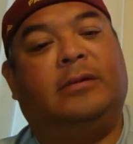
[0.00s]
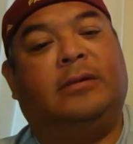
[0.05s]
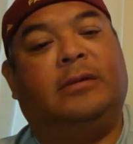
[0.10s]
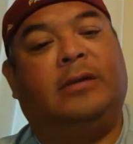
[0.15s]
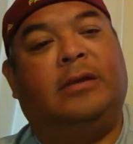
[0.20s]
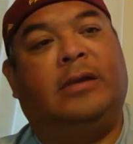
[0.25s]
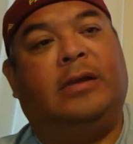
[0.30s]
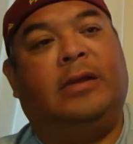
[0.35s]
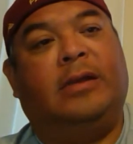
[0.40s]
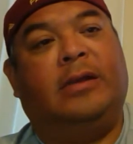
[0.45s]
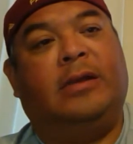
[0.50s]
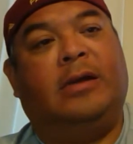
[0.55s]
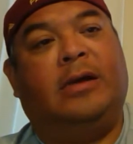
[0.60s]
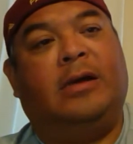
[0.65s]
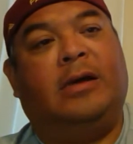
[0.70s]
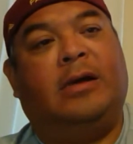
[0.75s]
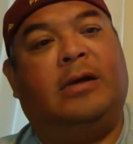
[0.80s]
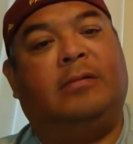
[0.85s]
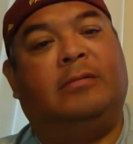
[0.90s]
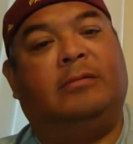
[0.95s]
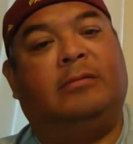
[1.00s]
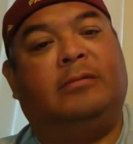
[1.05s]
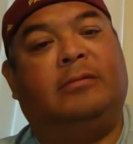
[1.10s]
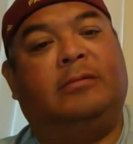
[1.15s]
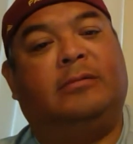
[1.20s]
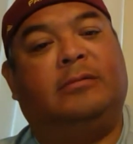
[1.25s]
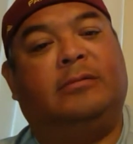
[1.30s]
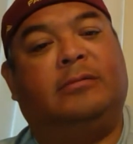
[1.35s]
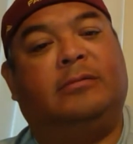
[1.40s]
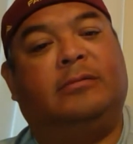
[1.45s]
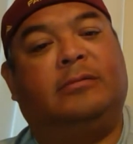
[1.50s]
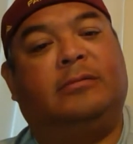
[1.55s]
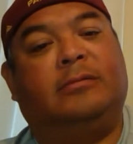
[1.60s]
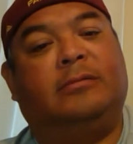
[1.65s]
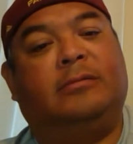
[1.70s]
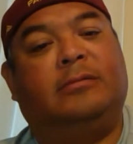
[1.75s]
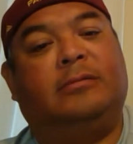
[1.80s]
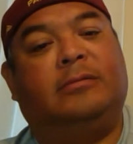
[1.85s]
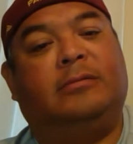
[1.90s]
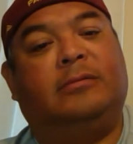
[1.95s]
and
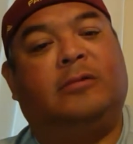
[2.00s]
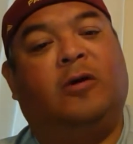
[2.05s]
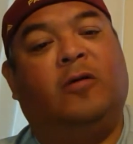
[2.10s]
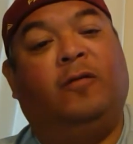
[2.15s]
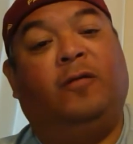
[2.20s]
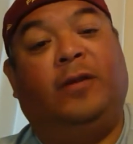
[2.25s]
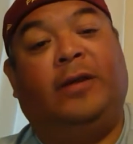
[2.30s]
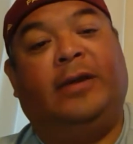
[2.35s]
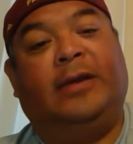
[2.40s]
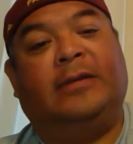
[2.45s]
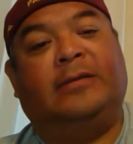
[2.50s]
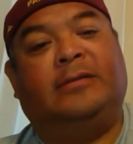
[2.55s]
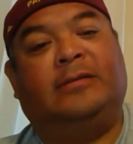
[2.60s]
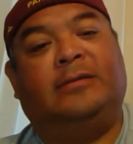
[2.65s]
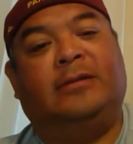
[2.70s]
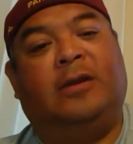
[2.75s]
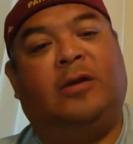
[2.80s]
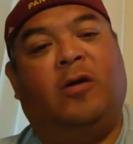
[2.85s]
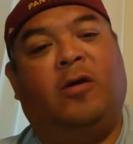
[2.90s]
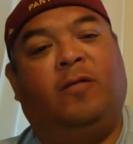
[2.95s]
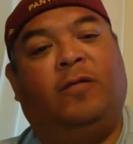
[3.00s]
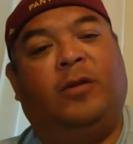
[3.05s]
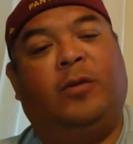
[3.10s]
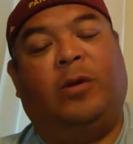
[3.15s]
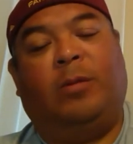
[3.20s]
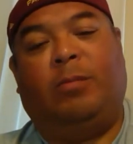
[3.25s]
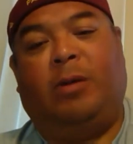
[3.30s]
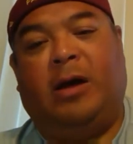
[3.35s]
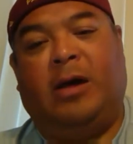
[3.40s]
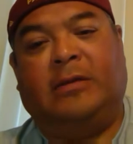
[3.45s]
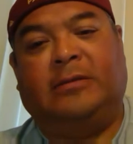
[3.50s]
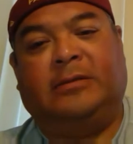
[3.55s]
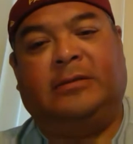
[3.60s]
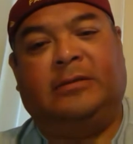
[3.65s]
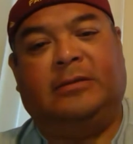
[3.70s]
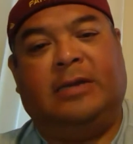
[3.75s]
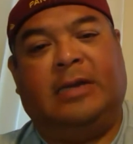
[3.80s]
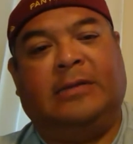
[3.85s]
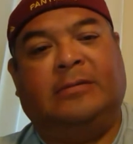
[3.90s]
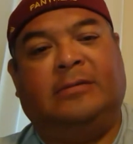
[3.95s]
hopefully it's hopefully where
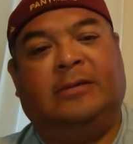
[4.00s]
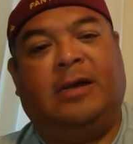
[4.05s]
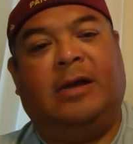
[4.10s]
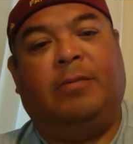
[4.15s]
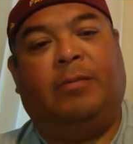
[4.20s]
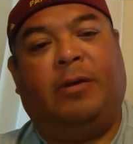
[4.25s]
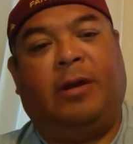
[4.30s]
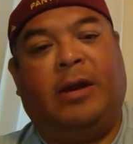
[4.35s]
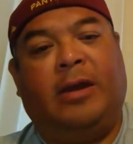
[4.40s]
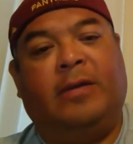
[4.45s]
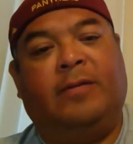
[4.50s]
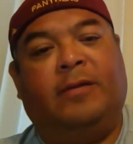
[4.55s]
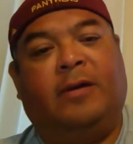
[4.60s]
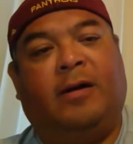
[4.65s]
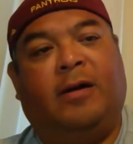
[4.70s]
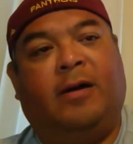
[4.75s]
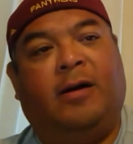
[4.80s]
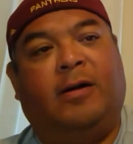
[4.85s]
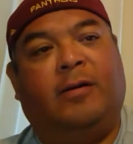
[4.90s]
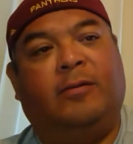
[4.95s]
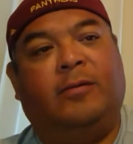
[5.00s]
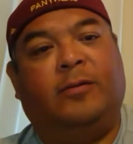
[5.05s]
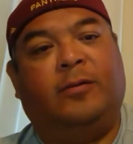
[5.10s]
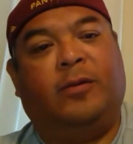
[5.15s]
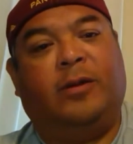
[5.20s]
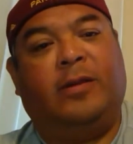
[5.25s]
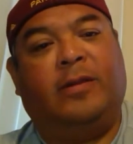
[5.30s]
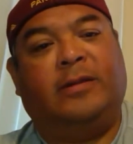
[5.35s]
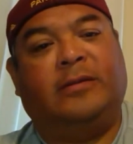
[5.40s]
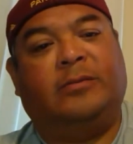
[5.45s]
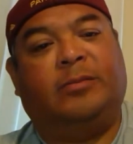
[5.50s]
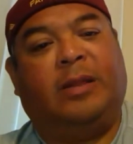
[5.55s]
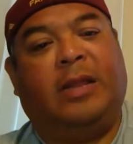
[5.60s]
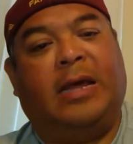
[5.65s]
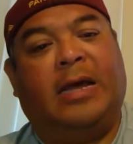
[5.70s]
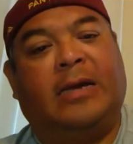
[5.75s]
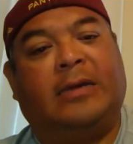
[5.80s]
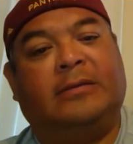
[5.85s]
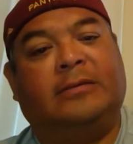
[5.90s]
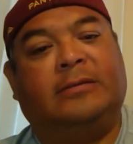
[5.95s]
Bonds ends up, right, in the hall with one of these
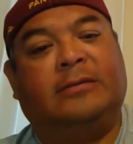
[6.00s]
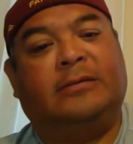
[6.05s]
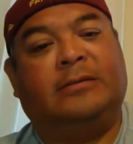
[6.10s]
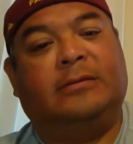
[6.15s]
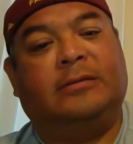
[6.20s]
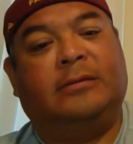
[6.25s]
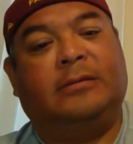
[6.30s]
plaques.